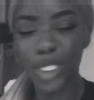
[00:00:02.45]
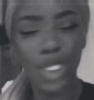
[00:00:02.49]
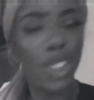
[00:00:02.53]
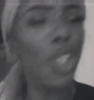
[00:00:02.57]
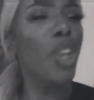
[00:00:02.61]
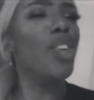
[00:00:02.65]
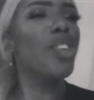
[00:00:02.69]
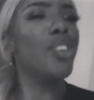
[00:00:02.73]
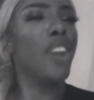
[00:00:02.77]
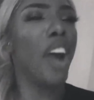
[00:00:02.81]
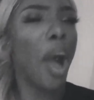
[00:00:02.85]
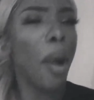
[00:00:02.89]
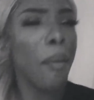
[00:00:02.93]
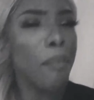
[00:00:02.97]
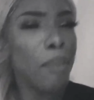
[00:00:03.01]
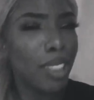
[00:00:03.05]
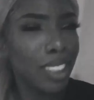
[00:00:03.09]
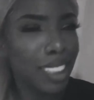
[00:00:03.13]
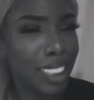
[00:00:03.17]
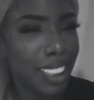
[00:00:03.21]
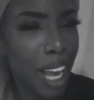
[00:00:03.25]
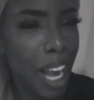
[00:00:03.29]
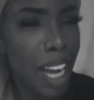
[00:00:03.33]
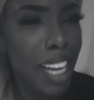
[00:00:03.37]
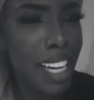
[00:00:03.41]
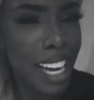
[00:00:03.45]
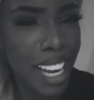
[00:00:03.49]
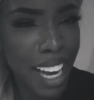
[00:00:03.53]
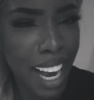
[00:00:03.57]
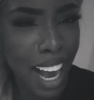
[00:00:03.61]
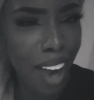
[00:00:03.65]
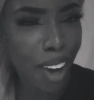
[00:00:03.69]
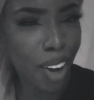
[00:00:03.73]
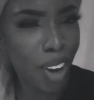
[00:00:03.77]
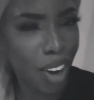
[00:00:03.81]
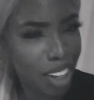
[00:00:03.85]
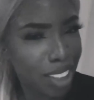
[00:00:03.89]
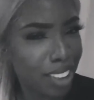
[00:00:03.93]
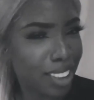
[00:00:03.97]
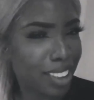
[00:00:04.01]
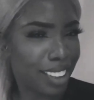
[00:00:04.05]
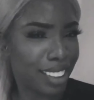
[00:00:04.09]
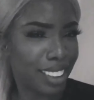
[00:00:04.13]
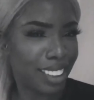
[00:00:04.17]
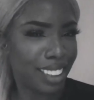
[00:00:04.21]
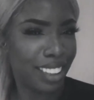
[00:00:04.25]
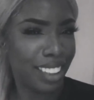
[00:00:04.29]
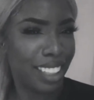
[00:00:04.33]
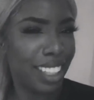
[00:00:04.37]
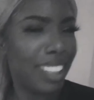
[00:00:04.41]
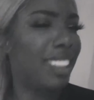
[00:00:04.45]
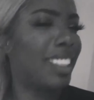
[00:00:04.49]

do you know how much that nigga costs?